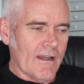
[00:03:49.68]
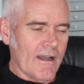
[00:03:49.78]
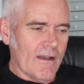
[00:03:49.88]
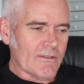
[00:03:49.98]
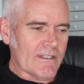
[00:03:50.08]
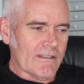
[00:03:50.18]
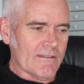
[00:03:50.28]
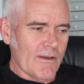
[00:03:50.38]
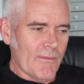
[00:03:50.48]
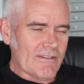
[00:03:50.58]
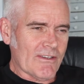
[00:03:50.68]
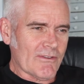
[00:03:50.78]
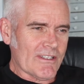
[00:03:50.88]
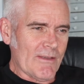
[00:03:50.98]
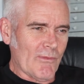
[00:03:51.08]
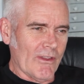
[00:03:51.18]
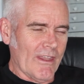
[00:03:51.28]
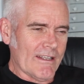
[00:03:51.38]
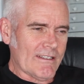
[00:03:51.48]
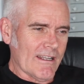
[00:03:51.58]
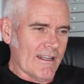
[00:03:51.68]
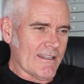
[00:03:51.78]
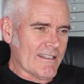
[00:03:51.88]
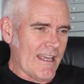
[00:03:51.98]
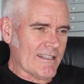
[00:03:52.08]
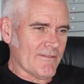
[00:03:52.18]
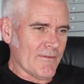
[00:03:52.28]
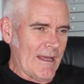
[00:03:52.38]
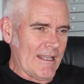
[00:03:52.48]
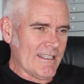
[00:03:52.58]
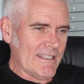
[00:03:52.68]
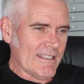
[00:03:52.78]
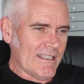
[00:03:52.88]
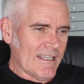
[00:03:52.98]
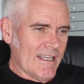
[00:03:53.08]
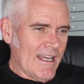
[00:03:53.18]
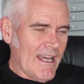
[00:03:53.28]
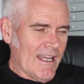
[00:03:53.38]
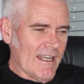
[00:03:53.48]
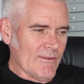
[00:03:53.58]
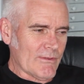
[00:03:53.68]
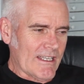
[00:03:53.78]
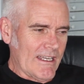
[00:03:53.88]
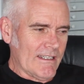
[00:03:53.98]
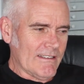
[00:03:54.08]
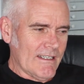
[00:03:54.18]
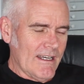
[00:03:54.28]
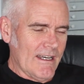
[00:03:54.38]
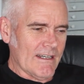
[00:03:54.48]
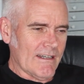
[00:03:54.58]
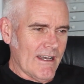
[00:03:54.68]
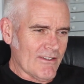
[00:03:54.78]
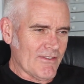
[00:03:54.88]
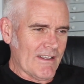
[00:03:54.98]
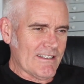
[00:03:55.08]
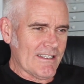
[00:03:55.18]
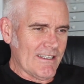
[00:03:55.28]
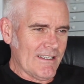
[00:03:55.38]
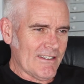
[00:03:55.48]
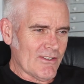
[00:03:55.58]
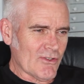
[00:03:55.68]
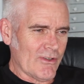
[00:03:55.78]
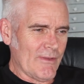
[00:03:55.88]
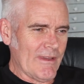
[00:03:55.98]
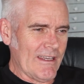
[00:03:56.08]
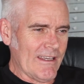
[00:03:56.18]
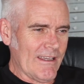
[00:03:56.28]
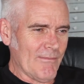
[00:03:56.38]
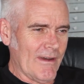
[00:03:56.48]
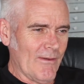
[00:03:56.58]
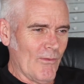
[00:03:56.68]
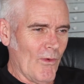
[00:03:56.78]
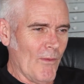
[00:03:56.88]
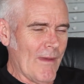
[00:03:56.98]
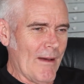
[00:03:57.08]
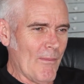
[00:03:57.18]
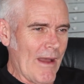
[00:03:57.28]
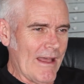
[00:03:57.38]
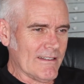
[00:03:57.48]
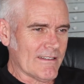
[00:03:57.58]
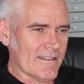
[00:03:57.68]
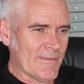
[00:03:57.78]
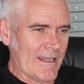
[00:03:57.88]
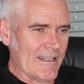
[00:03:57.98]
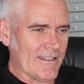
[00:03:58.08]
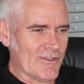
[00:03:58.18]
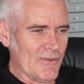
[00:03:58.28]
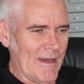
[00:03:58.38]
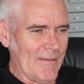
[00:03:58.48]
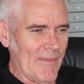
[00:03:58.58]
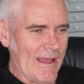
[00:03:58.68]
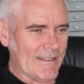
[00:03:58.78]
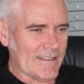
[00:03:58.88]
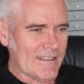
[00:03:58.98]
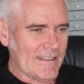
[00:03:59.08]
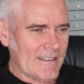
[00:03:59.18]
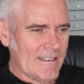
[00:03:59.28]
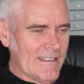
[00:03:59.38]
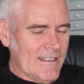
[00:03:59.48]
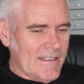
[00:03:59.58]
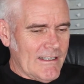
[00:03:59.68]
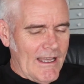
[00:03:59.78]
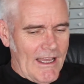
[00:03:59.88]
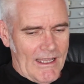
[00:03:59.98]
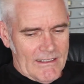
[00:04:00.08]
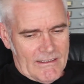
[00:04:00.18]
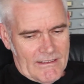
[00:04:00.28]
I was about to go to sleep one night and I had a text from Andy, and he was saying, Ah, how'd you fancy joining me in my one man band, making it a two man band? And